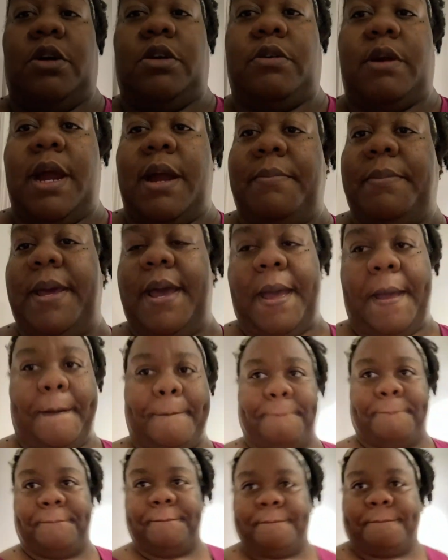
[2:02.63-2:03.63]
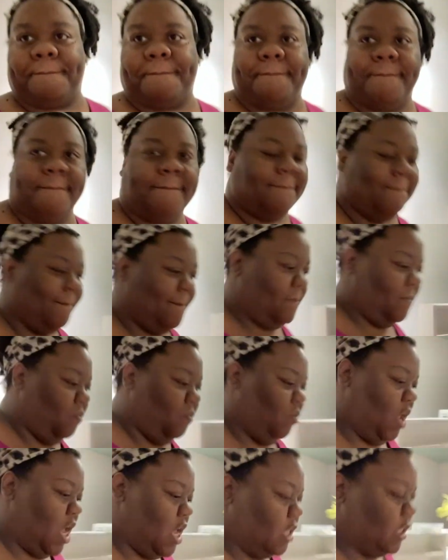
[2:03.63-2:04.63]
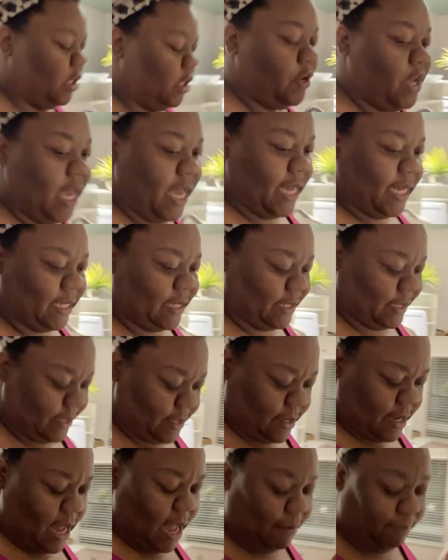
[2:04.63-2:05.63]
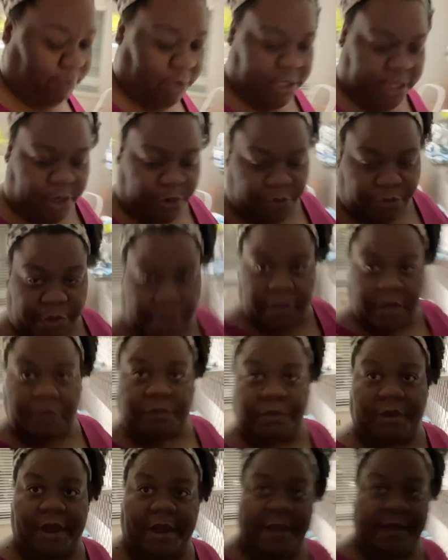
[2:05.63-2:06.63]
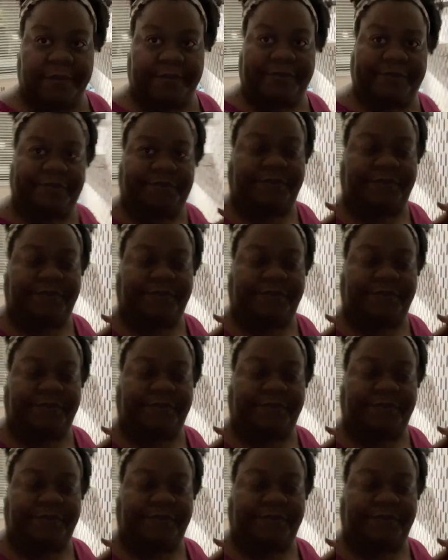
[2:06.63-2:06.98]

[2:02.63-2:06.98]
go grab that. So yes, I'm looking real rough.